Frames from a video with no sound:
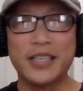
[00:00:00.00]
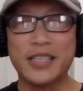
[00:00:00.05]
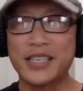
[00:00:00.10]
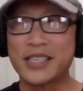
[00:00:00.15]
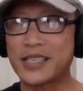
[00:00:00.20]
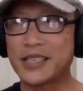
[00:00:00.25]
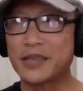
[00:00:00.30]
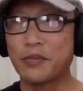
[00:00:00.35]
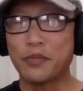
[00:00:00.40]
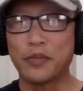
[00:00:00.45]

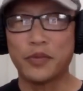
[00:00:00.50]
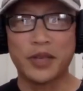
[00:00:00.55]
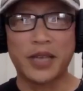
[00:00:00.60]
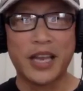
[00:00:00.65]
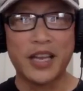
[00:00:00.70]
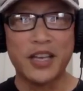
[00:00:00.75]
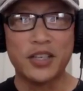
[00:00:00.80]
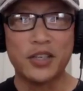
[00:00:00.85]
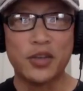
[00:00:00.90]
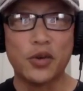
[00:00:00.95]
Just
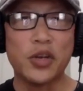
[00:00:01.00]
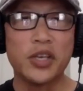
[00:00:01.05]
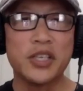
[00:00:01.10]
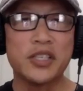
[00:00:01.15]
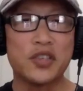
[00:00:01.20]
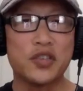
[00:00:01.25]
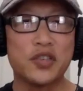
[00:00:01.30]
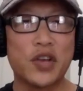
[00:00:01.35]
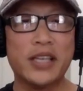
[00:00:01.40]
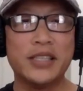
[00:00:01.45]
get your toys
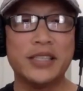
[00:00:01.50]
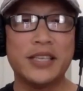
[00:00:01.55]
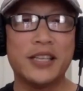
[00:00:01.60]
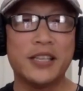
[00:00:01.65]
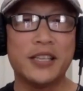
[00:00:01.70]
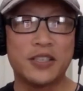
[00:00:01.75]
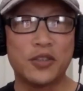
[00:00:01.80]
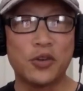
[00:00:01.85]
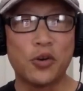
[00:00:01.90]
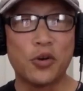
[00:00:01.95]
and try and
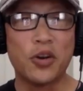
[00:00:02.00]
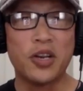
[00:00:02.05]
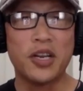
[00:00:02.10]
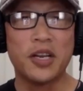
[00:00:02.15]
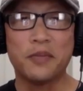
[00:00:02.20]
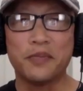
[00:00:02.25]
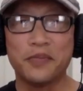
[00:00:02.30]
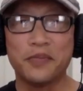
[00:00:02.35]
tell a story.